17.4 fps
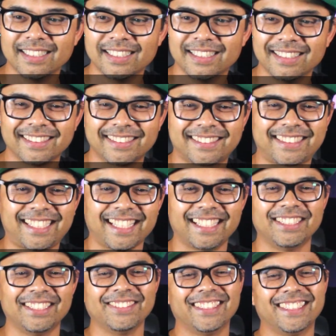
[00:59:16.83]
It's
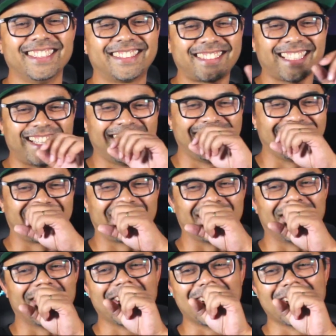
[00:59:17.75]
telling me it's time to
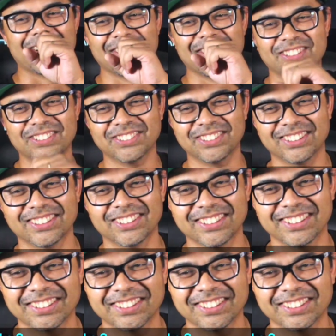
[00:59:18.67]
go home.